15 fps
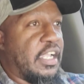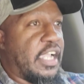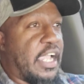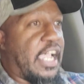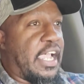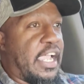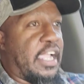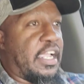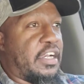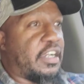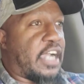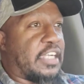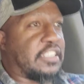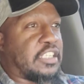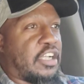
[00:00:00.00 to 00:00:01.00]
And
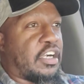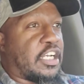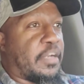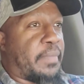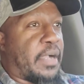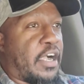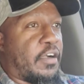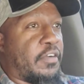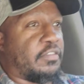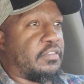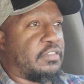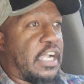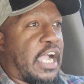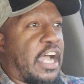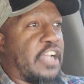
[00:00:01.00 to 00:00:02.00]
I talked about
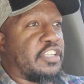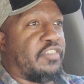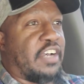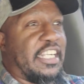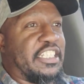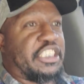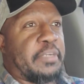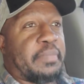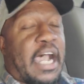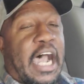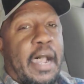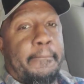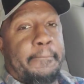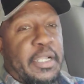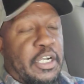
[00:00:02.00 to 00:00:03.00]
how the relationship
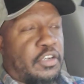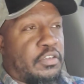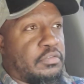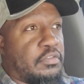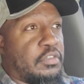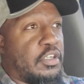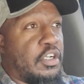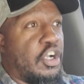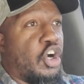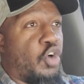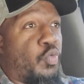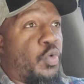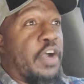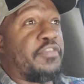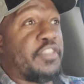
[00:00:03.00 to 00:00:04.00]
I built
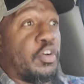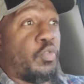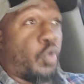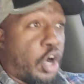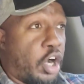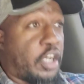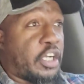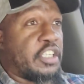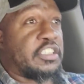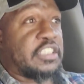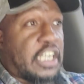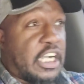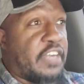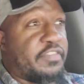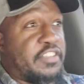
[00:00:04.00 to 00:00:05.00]
with the workers
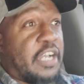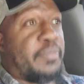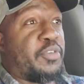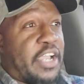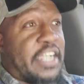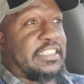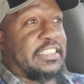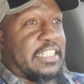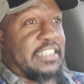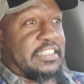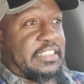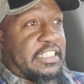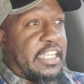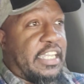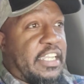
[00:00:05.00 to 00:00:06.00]
of
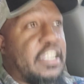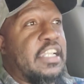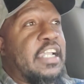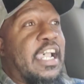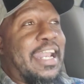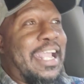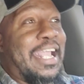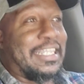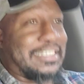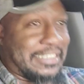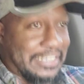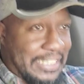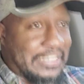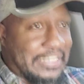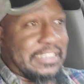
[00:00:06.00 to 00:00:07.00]
WSSC, and they
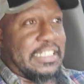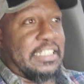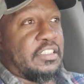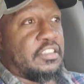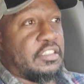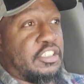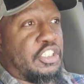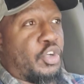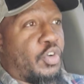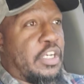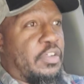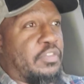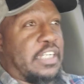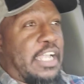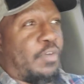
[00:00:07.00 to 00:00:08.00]
assisted
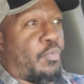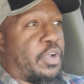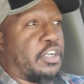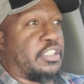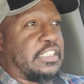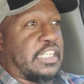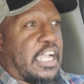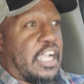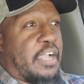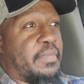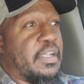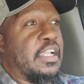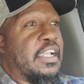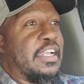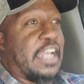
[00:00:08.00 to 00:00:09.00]
during that winter
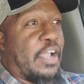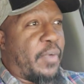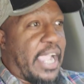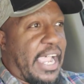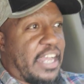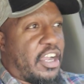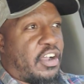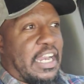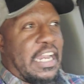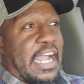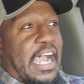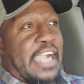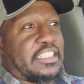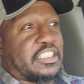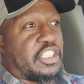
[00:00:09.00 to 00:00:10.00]
time that we had all that
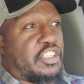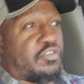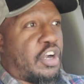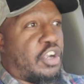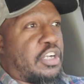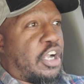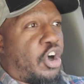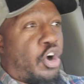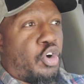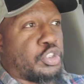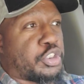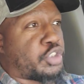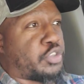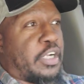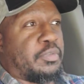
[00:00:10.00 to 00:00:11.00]
ice in the road. The whole
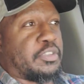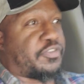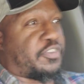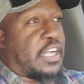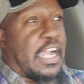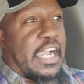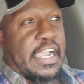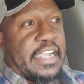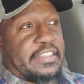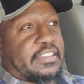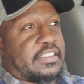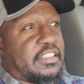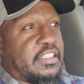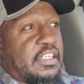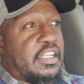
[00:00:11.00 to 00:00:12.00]
street was full of ice.
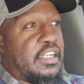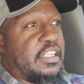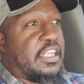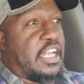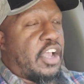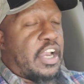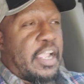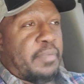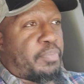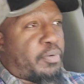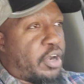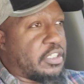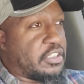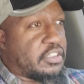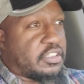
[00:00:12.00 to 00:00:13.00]
You know, they
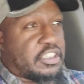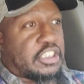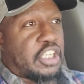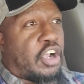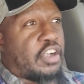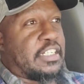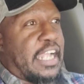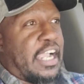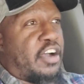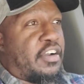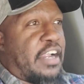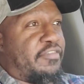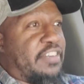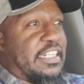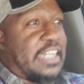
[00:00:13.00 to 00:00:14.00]
brought salt down
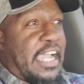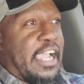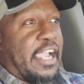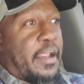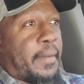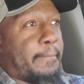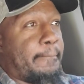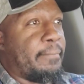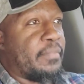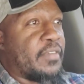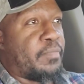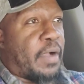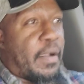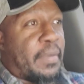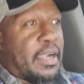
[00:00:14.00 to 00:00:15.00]
every day
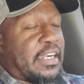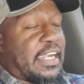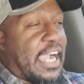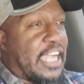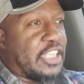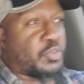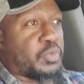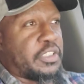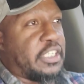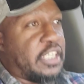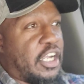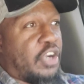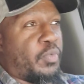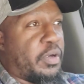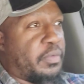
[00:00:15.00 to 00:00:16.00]
while my guys were, you
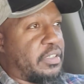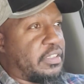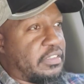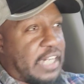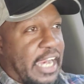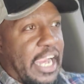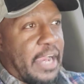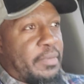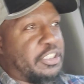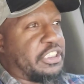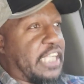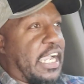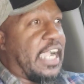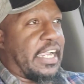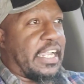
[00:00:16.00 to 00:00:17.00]
know, we were
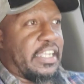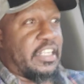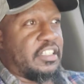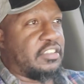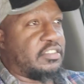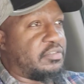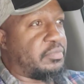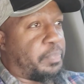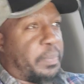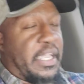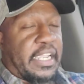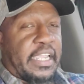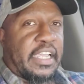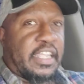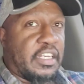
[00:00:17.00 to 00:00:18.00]
hammerjacking,
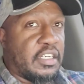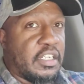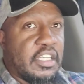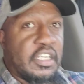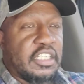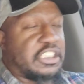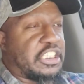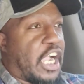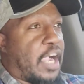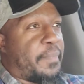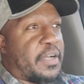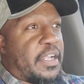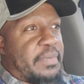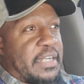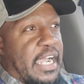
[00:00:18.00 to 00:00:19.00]
picking,
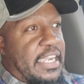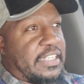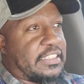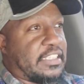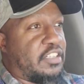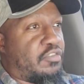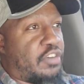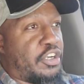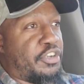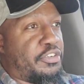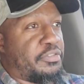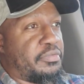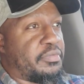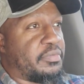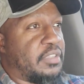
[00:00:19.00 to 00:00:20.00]
chopping up the ice in the
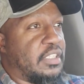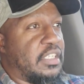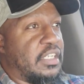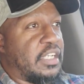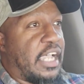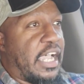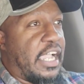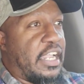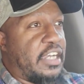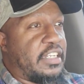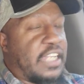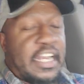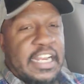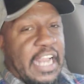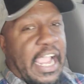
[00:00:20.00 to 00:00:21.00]
road. And
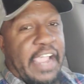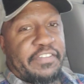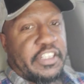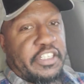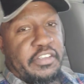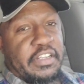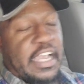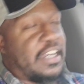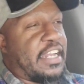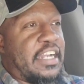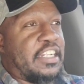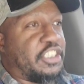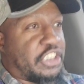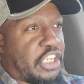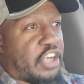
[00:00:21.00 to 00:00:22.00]
they didn't have to do that. They
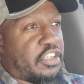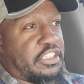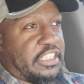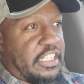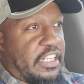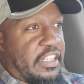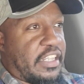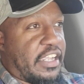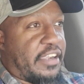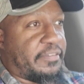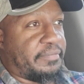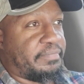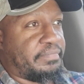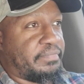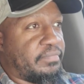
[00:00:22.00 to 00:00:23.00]
didn't charge us
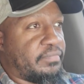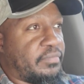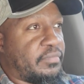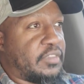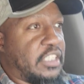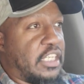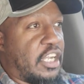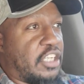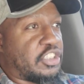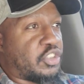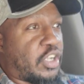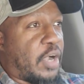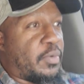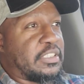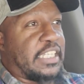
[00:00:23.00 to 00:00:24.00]
anything. You know, so
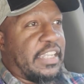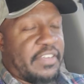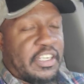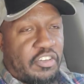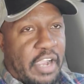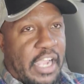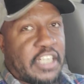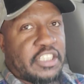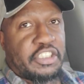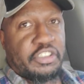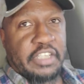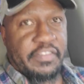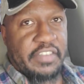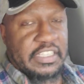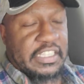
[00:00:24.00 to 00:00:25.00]
I was giving gratitude,
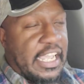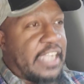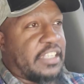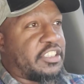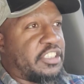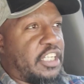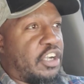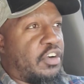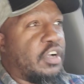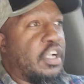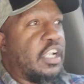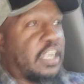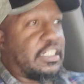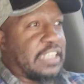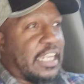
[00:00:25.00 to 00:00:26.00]
giving thanks, you know,
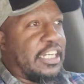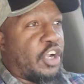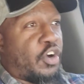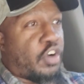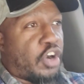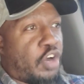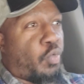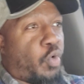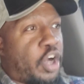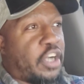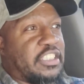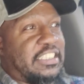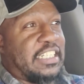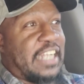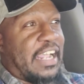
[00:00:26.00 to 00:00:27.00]
because I know her
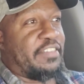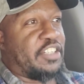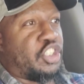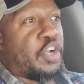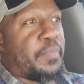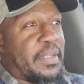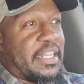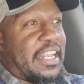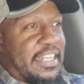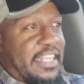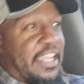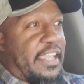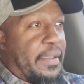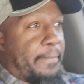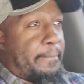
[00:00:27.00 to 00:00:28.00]
workers didn't have to do it, but they
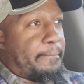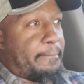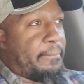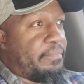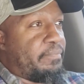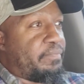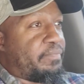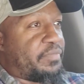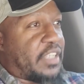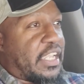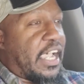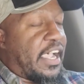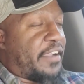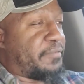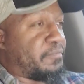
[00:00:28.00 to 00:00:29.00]
did.
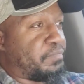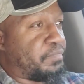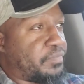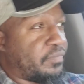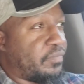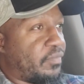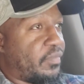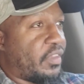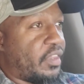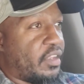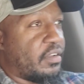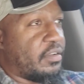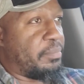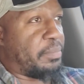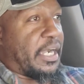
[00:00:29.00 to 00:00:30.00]
Okay.
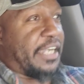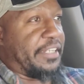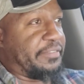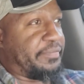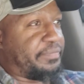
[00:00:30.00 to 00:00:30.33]
But